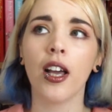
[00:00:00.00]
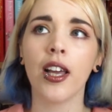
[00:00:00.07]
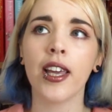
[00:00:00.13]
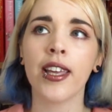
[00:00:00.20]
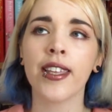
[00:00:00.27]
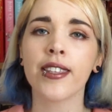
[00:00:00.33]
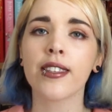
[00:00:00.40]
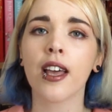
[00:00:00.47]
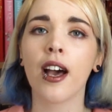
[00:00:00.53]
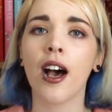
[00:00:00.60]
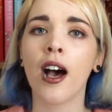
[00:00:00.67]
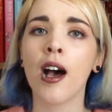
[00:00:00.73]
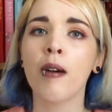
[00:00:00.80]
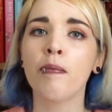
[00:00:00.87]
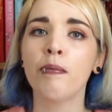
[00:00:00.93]
is
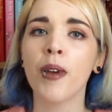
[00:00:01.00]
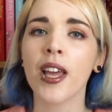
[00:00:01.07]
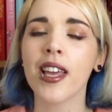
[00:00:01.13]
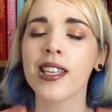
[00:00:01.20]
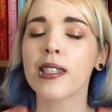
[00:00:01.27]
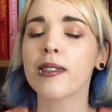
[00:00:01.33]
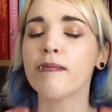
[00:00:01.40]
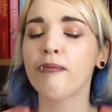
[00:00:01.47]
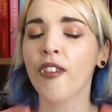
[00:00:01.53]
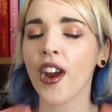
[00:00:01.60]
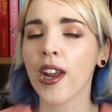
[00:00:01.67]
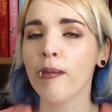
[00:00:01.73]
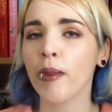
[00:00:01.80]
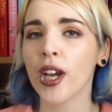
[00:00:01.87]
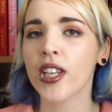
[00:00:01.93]
a, is
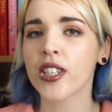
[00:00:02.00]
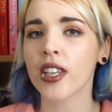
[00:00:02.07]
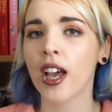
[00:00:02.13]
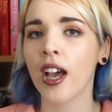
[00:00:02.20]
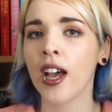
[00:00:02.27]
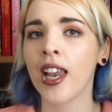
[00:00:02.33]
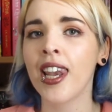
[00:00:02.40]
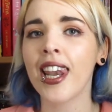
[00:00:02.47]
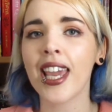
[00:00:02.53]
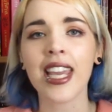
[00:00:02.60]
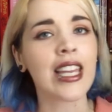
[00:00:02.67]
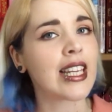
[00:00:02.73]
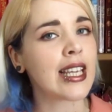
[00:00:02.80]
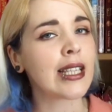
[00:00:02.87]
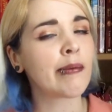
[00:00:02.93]
very much a
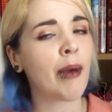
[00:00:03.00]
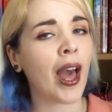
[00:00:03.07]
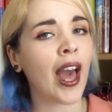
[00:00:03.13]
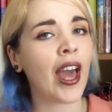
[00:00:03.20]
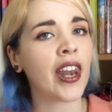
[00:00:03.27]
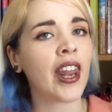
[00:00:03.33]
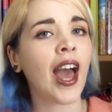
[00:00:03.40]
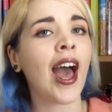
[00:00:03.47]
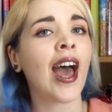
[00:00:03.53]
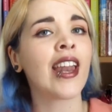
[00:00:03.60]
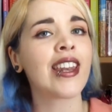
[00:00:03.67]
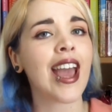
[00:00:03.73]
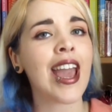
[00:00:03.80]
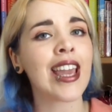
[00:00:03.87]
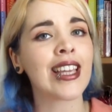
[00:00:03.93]
ladies' man,
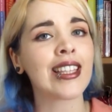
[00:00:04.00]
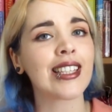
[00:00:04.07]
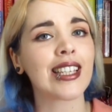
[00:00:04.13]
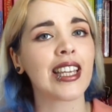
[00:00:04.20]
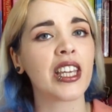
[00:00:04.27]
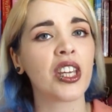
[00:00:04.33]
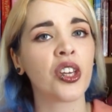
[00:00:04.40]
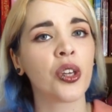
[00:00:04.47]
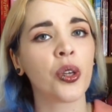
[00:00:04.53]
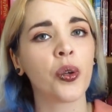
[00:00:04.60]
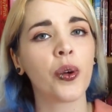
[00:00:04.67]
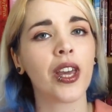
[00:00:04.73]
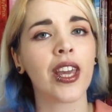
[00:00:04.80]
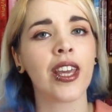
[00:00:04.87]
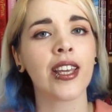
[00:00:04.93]
and Ainsley,
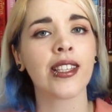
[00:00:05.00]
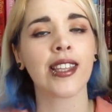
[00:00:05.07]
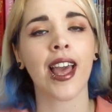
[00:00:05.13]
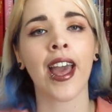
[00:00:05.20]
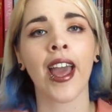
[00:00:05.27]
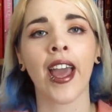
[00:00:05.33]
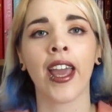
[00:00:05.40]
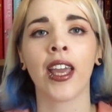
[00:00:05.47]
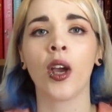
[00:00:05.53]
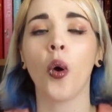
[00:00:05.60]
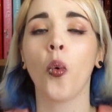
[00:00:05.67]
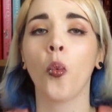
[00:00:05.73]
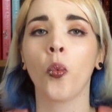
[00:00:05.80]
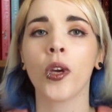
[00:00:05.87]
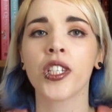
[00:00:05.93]
who is a
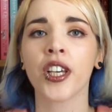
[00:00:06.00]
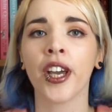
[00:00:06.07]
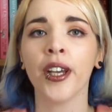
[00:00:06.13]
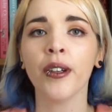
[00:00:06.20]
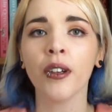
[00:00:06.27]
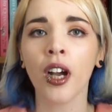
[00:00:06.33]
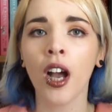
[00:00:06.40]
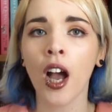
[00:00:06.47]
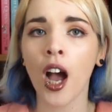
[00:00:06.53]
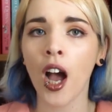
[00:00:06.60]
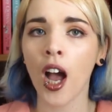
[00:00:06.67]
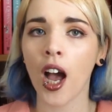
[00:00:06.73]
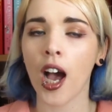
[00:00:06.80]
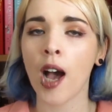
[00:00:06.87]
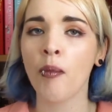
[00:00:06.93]
widow.
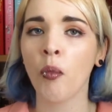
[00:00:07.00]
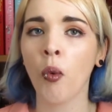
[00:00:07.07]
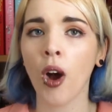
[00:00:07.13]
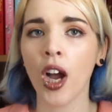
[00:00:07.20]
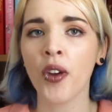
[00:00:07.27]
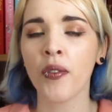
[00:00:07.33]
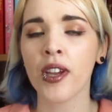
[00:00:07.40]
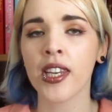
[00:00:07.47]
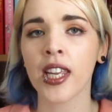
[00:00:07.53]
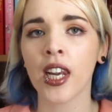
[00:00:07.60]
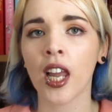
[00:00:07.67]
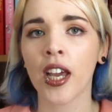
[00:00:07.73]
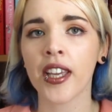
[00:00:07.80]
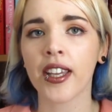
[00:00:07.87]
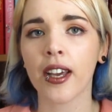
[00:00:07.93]
And um, what I really
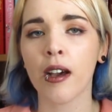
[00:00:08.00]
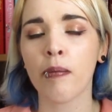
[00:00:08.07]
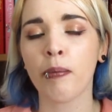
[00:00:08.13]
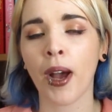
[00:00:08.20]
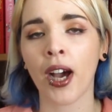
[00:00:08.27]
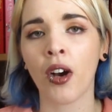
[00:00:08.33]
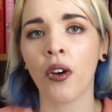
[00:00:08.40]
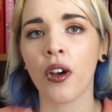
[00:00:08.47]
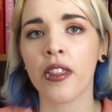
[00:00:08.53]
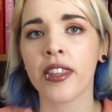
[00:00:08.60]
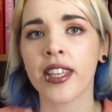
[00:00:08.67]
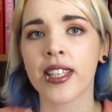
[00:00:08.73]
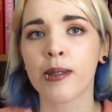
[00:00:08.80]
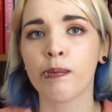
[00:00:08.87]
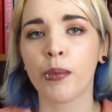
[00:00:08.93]
like about
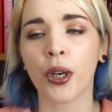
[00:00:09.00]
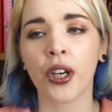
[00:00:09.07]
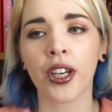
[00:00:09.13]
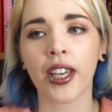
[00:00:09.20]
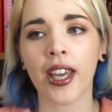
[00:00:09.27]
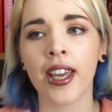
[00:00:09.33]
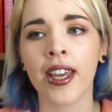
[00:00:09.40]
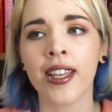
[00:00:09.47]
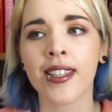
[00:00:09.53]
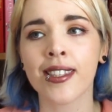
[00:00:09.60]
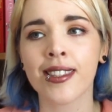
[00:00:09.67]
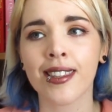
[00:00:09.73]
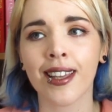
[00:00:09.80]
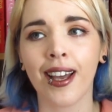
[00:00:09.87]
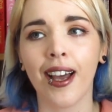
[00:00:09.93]
this book
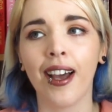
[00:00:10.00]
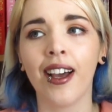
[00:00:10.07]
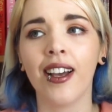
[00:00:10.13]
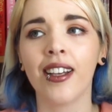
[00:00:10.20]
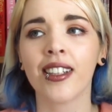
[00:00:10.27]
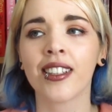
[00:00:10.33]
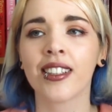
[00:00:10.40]
is that